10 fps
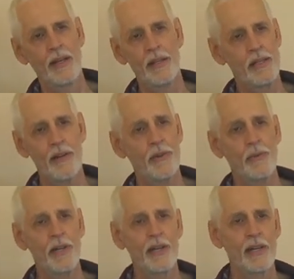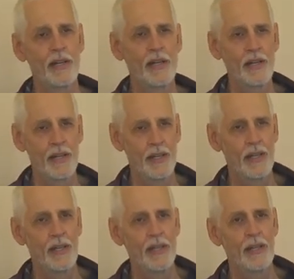It's everywhere.
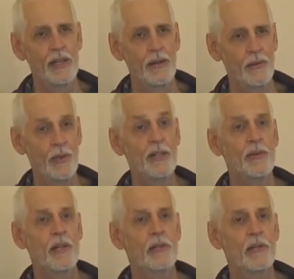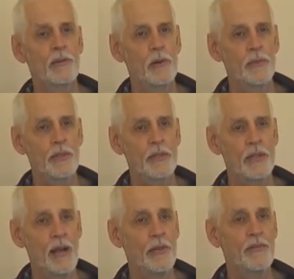323 of Romans,
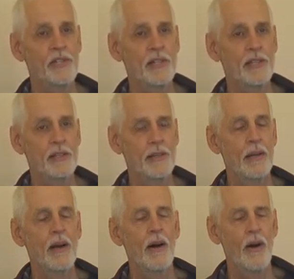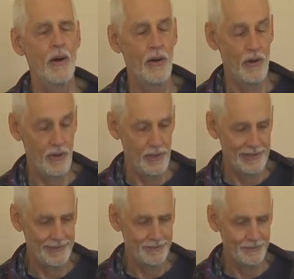how many have sinned? All.
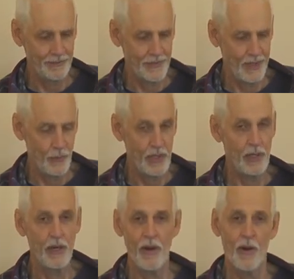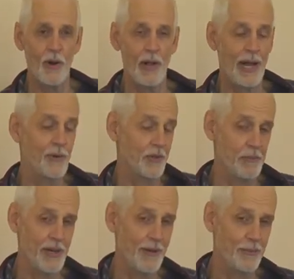We are all, I wrote the
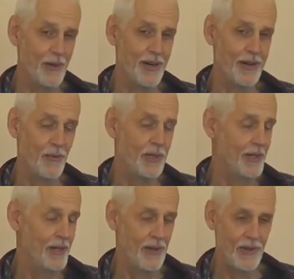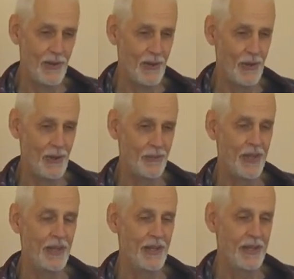bottom part, we are all
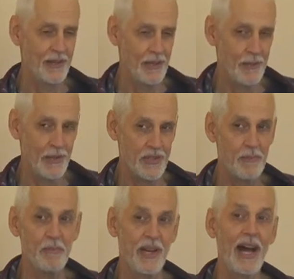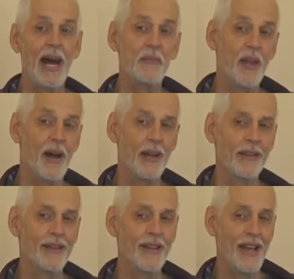criminals. But I'm not
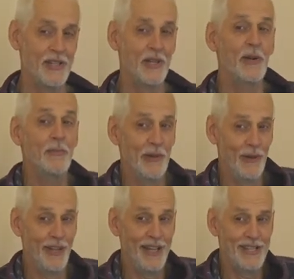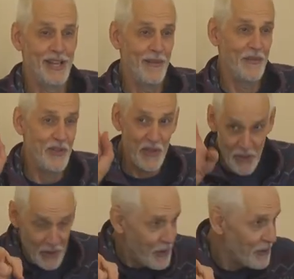as criminal as
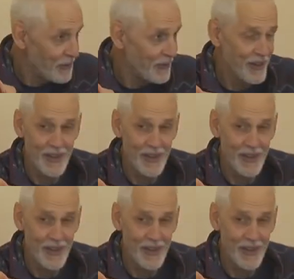you.